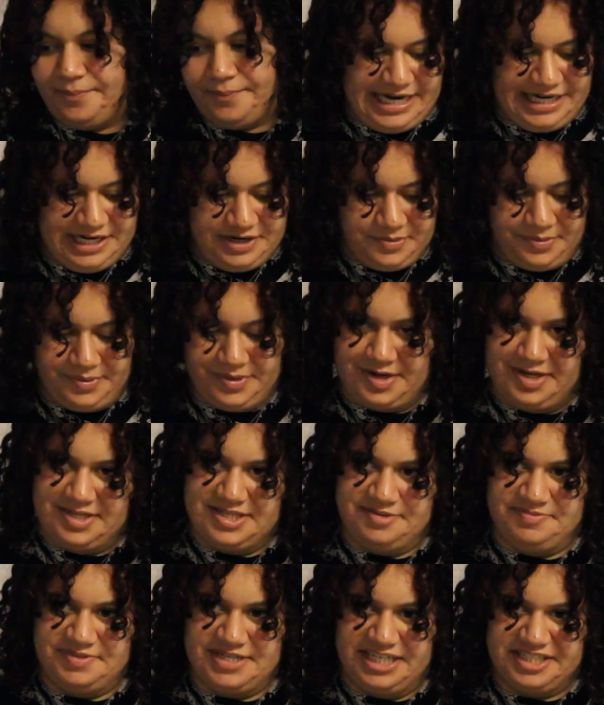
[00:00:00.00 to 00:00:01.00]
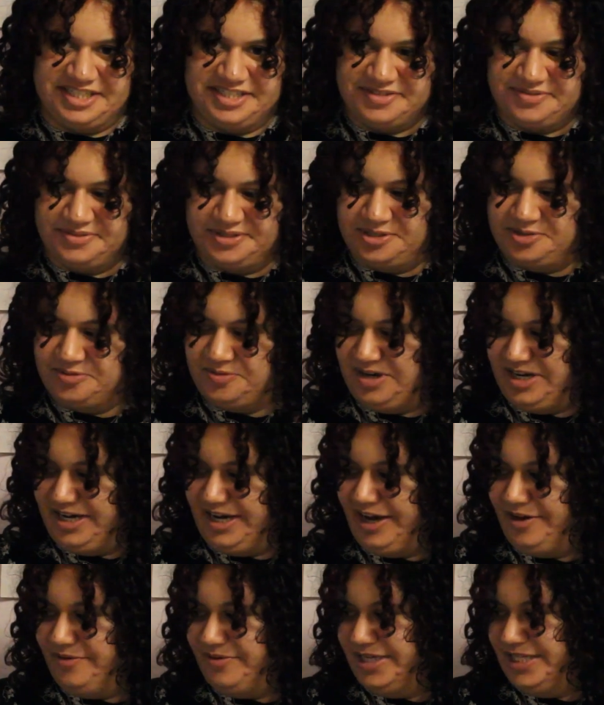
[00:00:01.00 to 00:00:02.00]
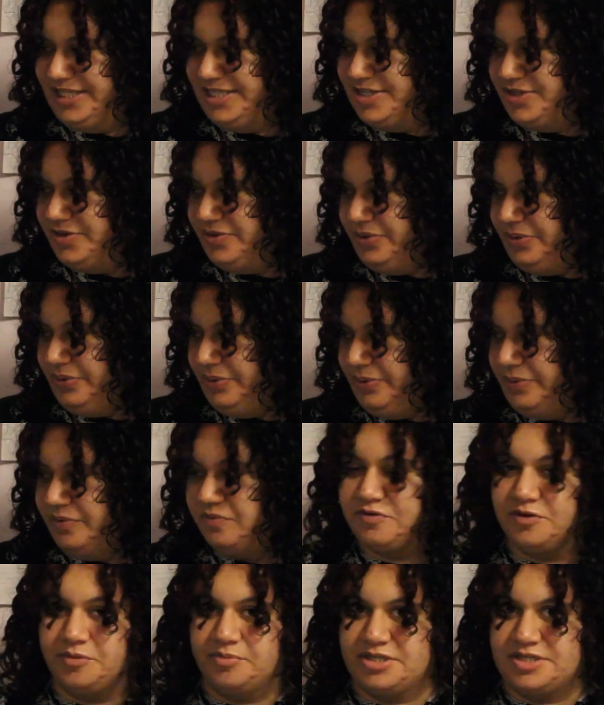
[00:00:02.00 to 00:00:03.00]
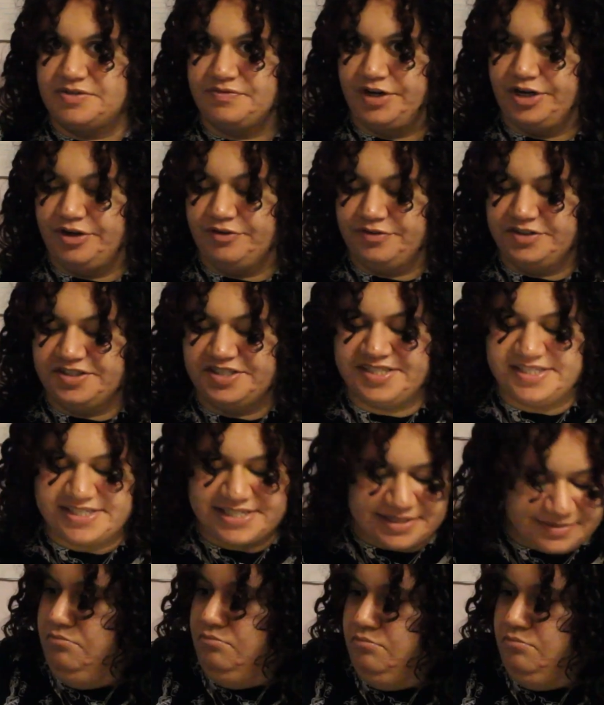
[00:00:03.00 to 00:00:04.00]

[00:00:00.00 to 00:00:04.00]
I need to work on some sketches, which is why I wanted to film this video first.